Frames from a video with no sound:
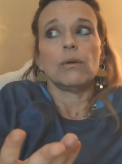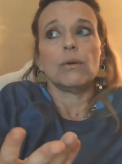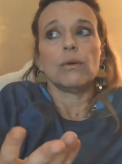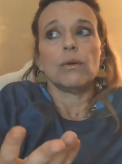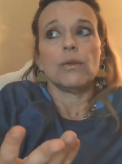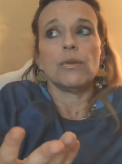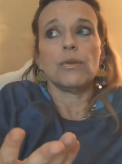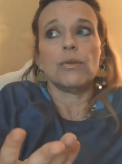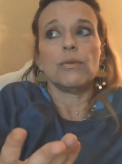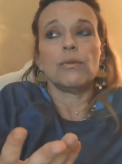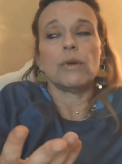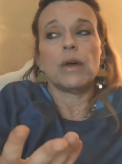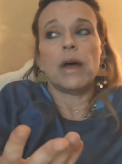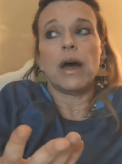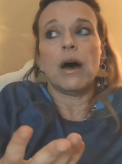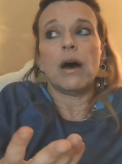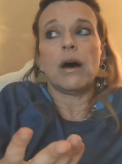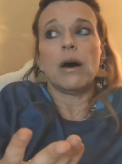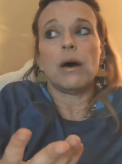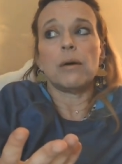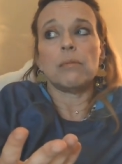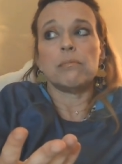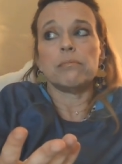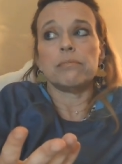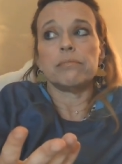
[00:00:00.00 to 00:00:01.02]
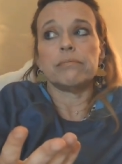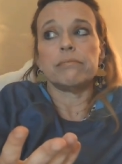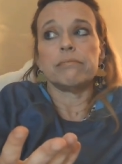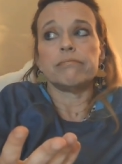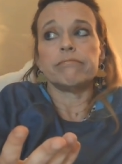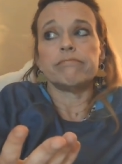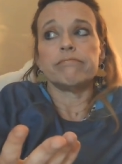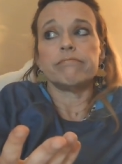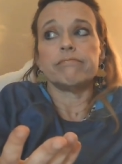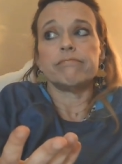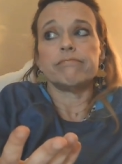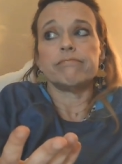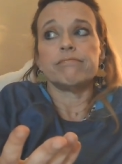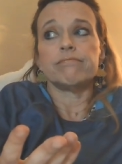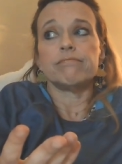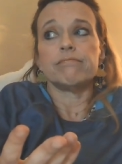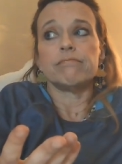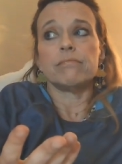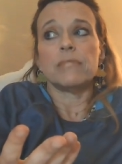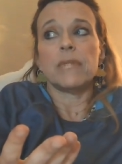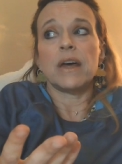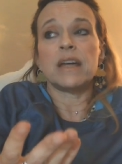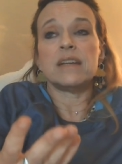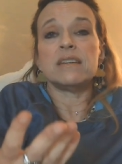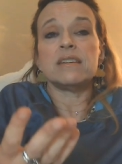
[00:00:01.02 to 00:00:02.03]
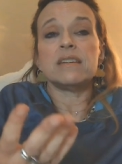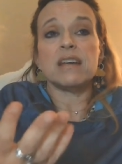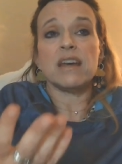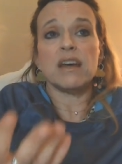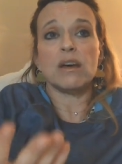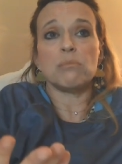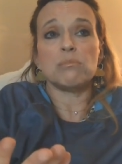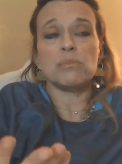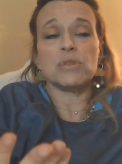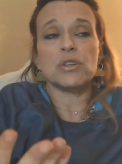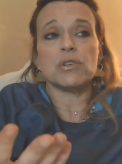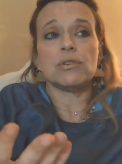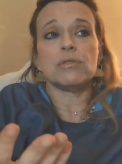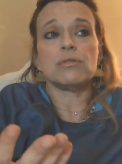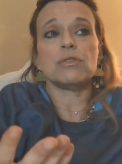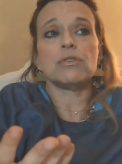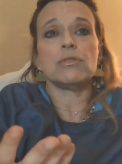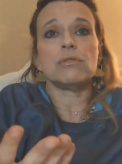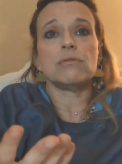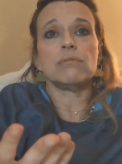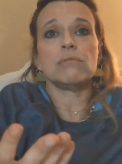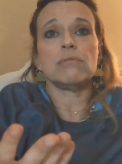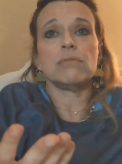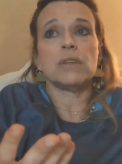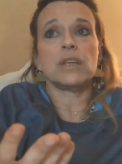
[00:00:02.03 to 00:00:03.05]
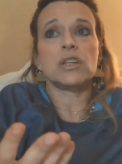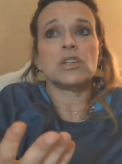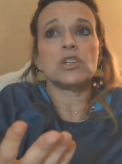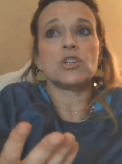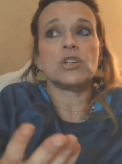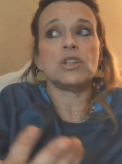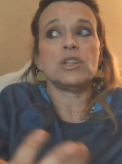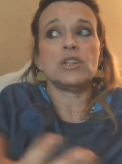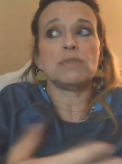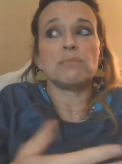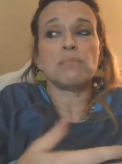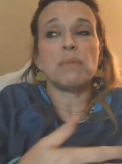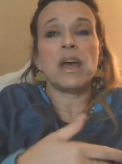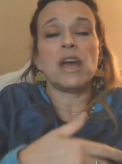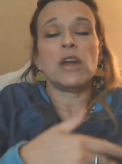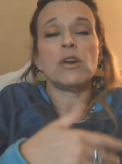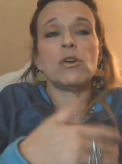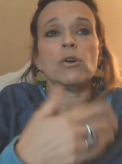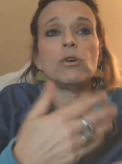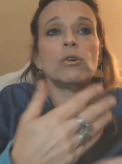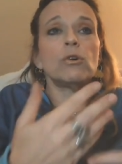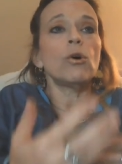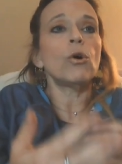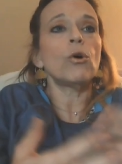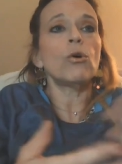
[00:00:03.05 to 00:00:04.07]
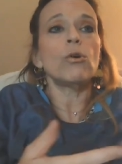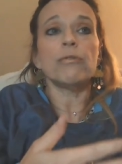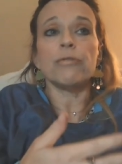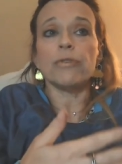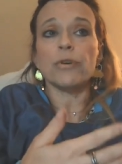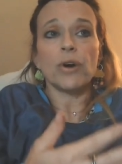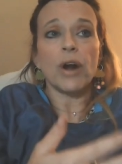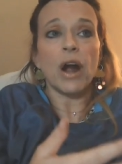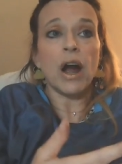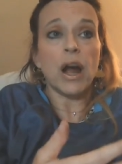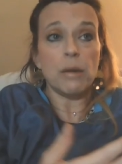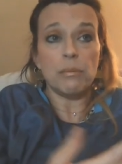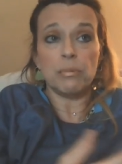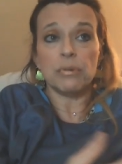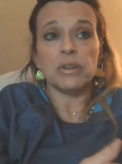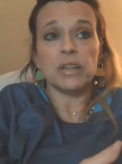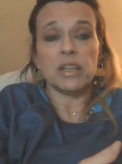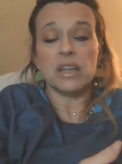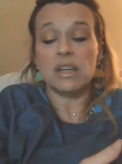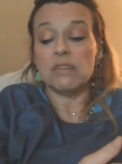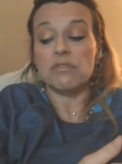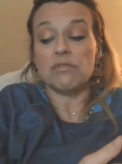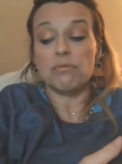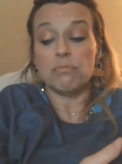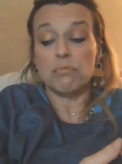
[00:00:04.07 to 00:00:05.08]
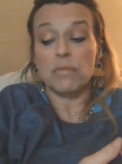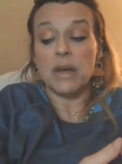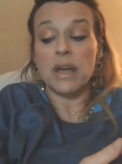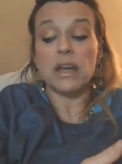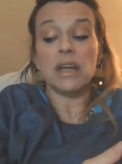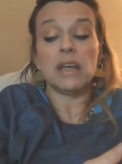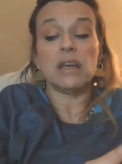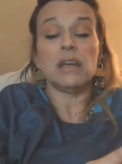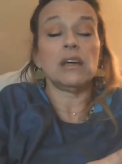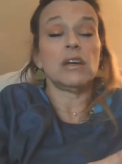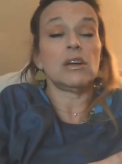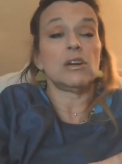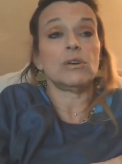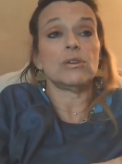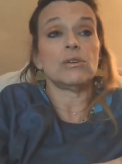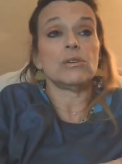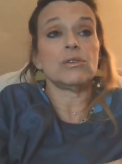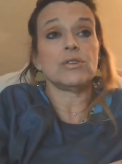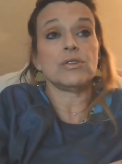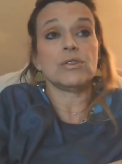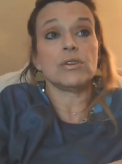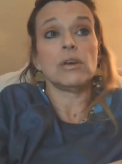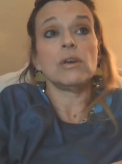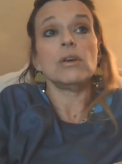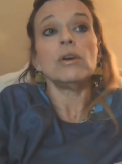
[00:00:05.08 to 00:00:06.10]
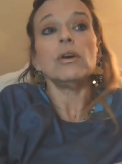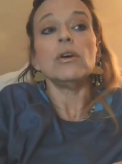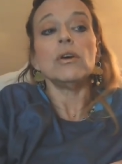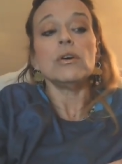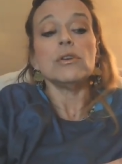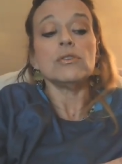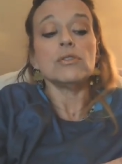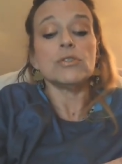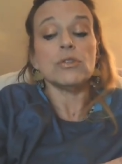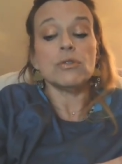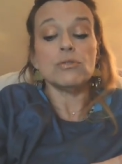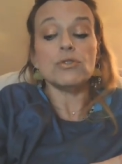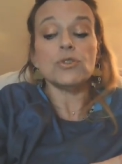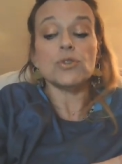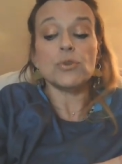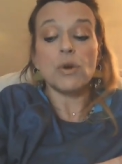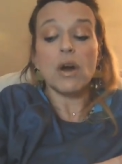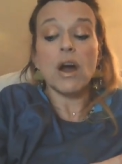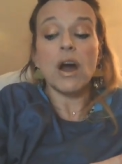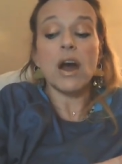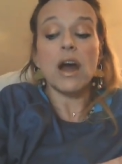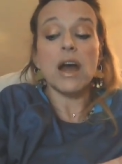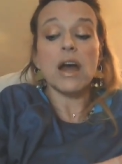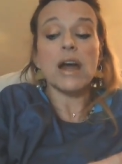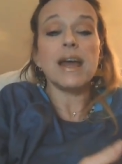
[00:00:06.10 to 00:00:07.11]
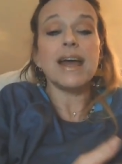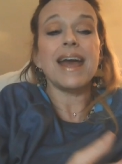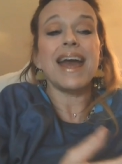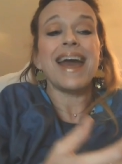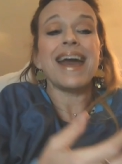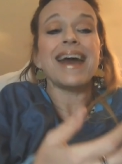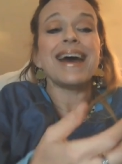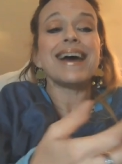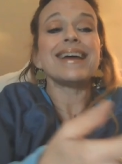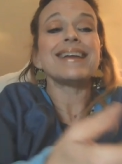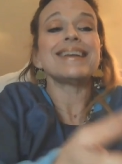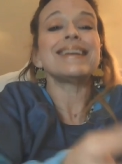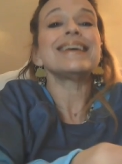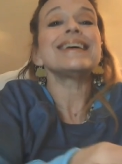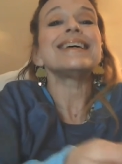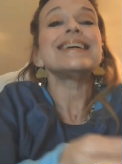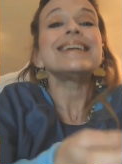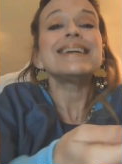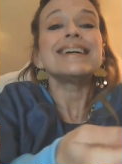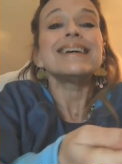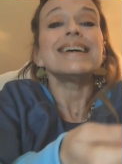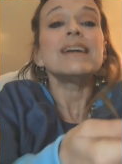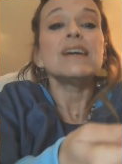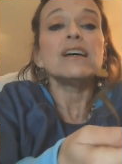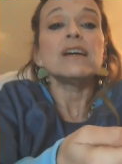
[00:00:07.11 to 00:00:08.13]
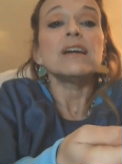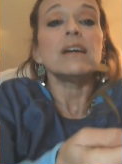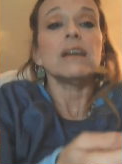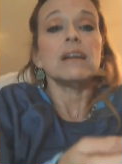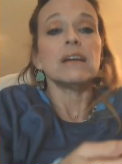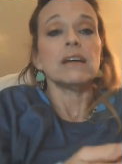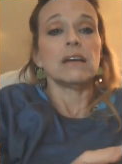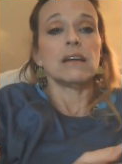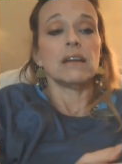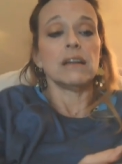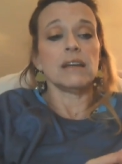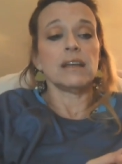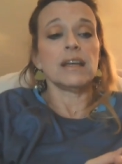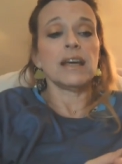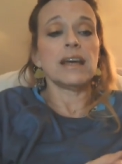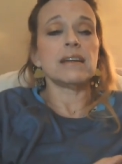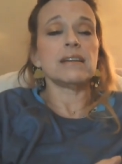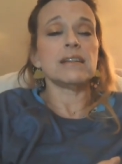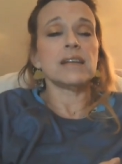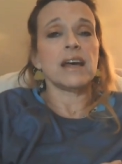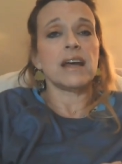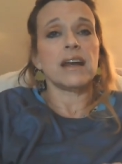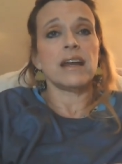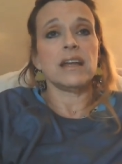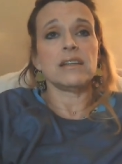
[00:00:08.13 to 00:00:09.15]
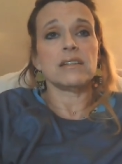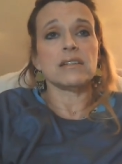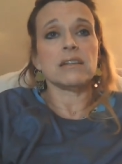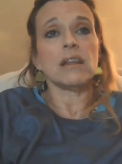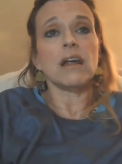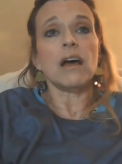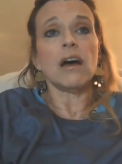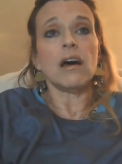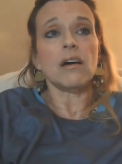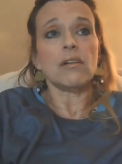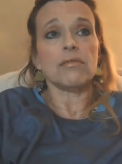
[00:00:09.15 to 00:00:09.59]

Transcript: um, attempt that she's made over, I believe, many years to try and Get Daddy's Love.